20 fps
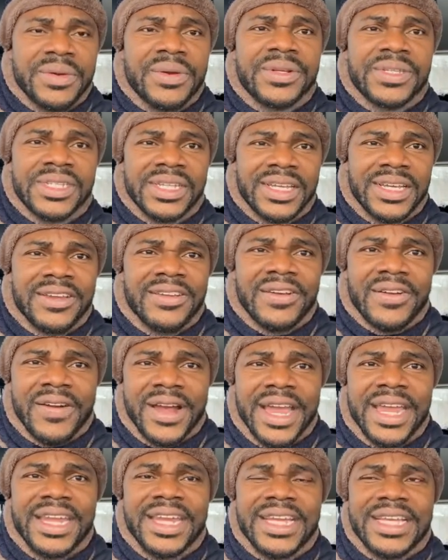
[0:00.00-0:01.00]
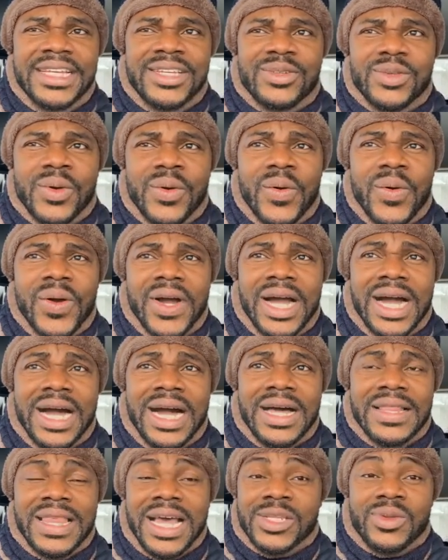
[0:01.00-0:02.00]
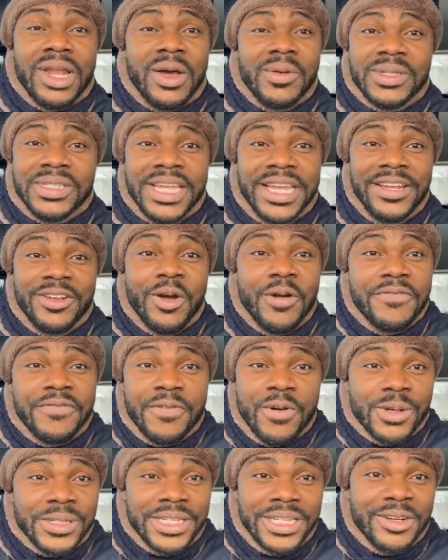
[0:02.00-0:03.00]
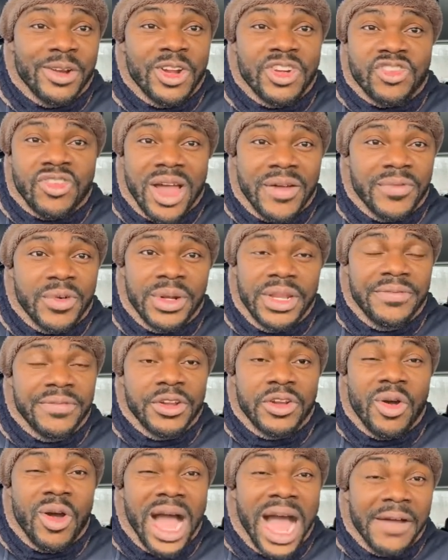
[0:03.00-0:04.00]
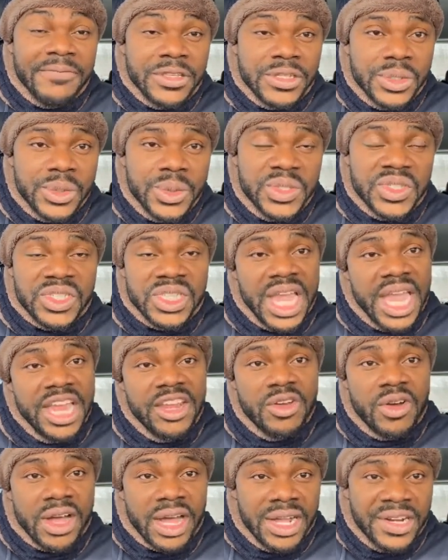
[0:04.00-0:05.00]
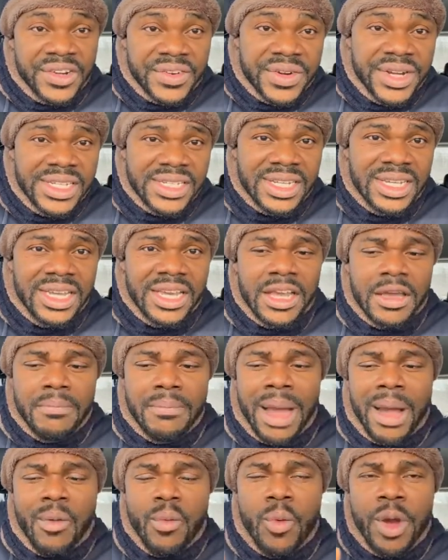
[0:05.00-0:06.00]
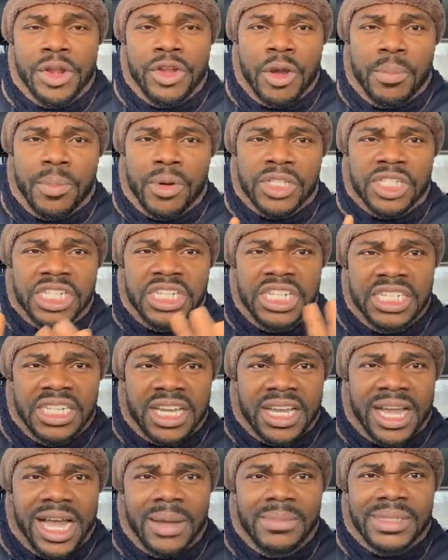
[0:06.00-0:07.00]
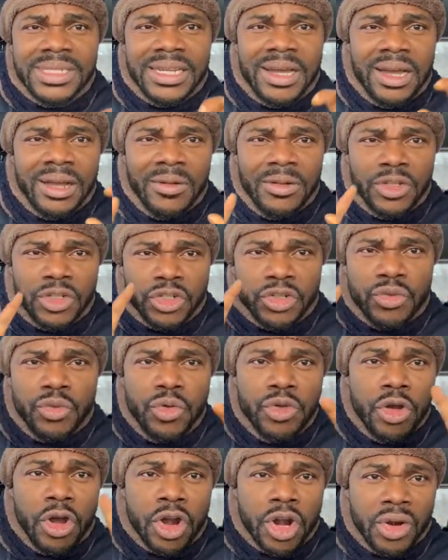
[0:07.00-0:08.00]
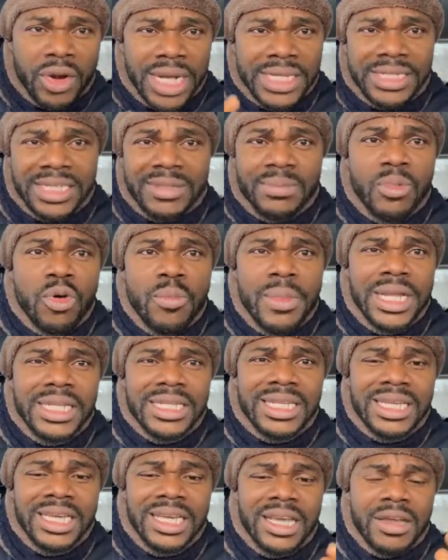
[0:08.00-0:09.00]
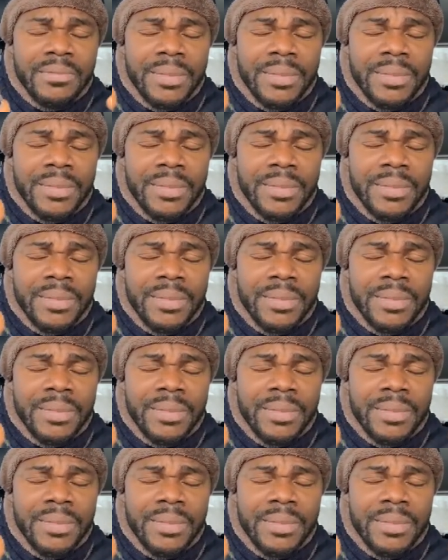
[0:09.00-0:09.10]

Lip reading: serious. All right. So that's what I would say. Don't force it. Don't travel if you don't have to. Stay in your countries. But when the opportunity comes through your crisis moment,